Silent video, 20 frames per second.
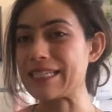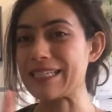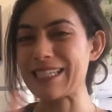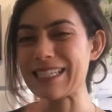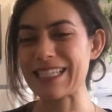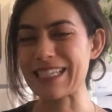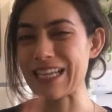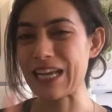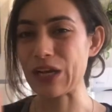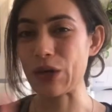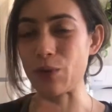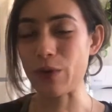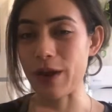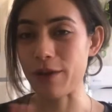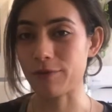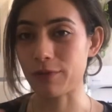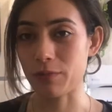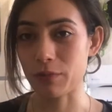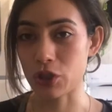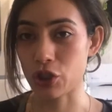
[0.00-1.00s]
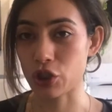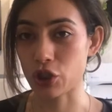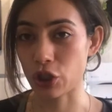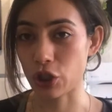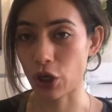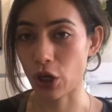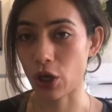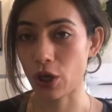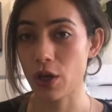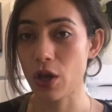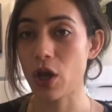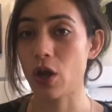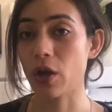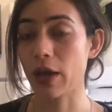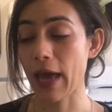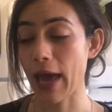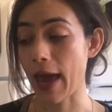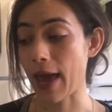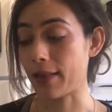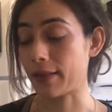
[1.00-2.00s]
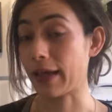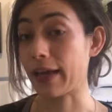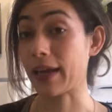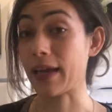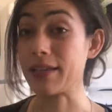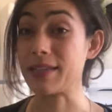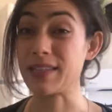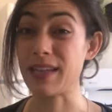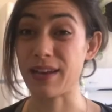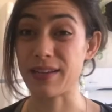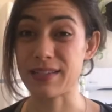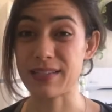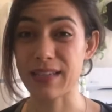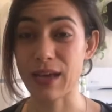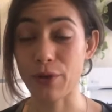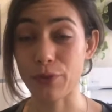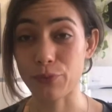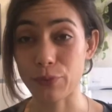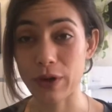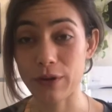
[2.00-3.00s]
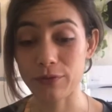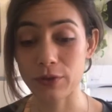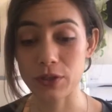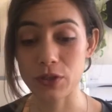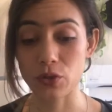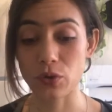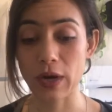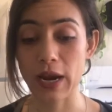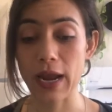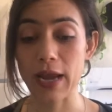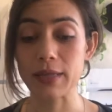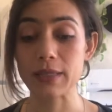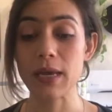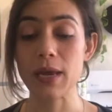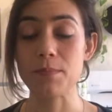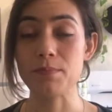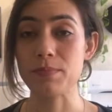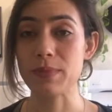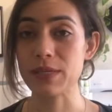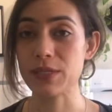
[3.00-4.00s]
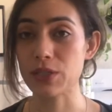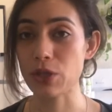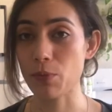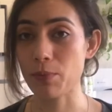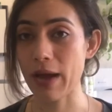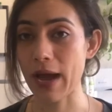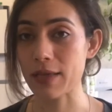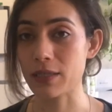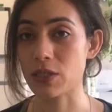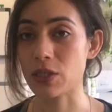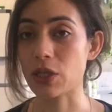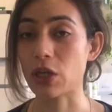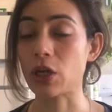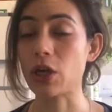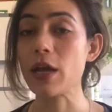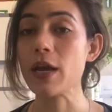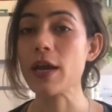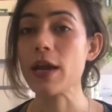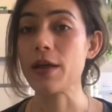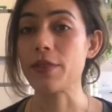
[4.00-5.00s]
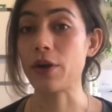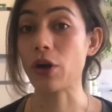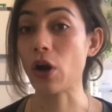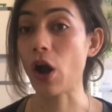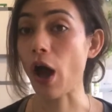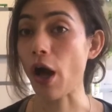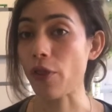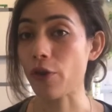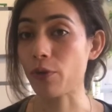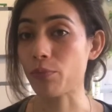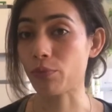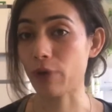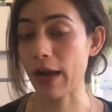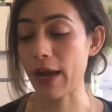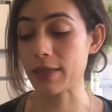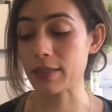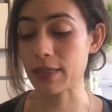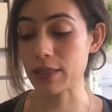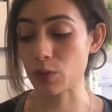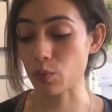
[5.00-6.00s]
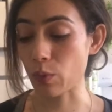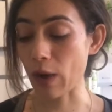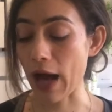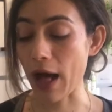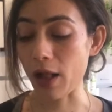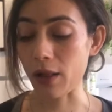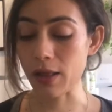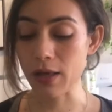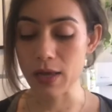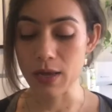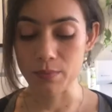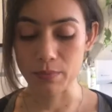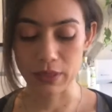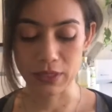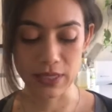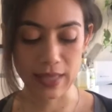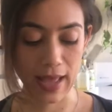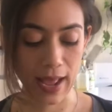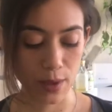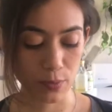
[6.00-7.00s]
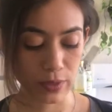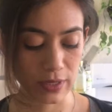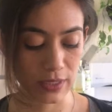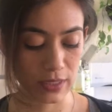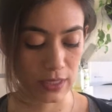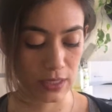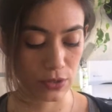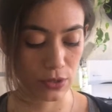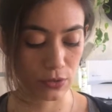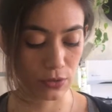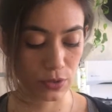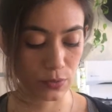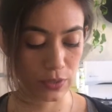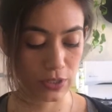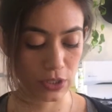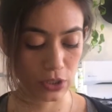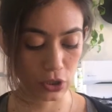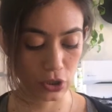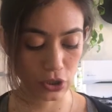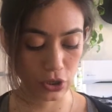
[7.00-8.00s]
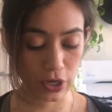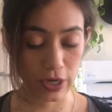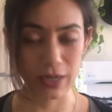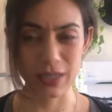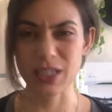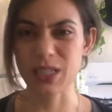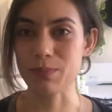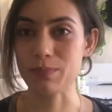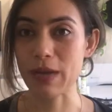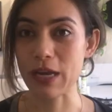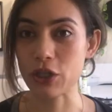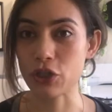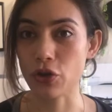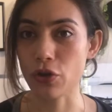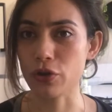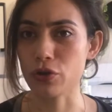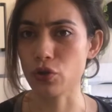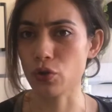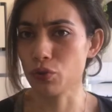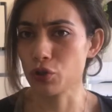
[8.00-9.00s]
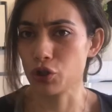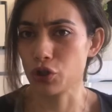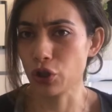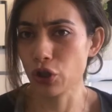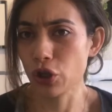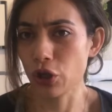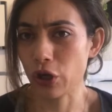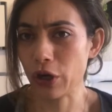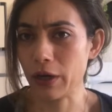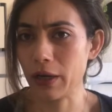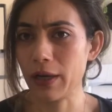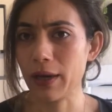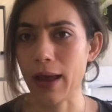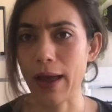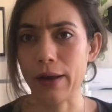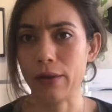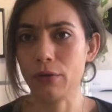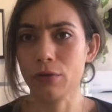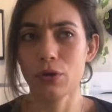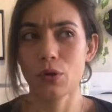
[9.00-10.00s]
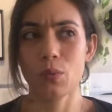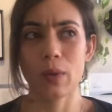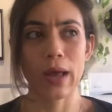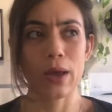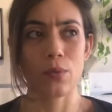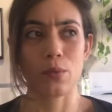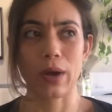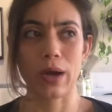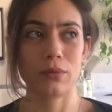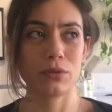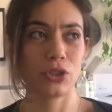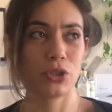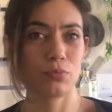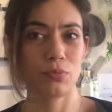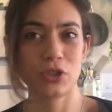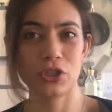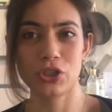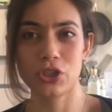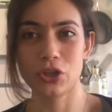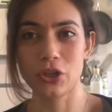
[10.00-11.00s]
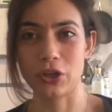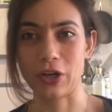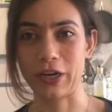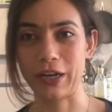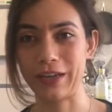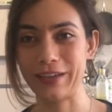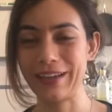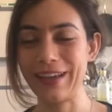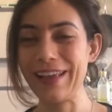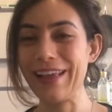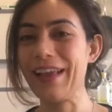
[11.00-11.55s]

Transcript: Stay away from the sugar. Okay, like I said, South River's great, Miso Master, there are other brands as well, but those ones are good. Just make sure there's no sugar in it. I don't know why would you put sugar in it?